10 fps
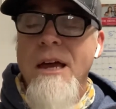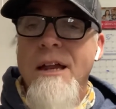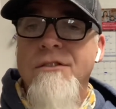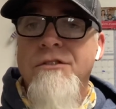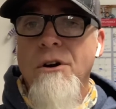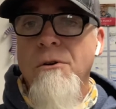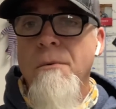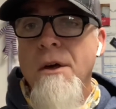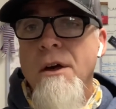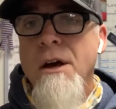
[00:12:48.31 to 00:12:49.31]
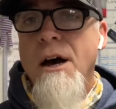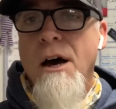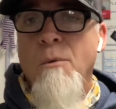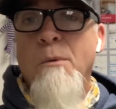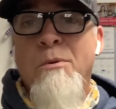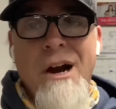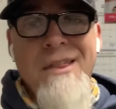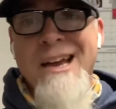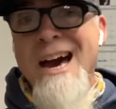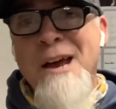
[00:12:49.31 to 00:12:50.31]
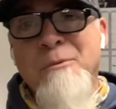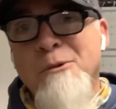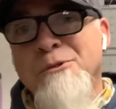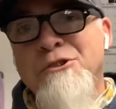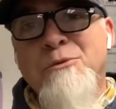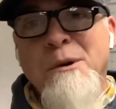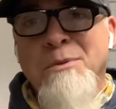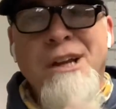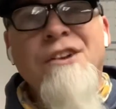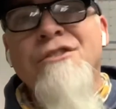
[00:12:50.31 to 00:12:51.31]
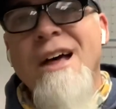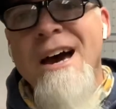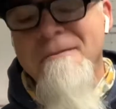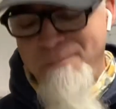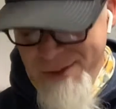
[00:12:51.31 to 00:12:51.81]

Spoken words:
And so we're praying that God will just replenish that,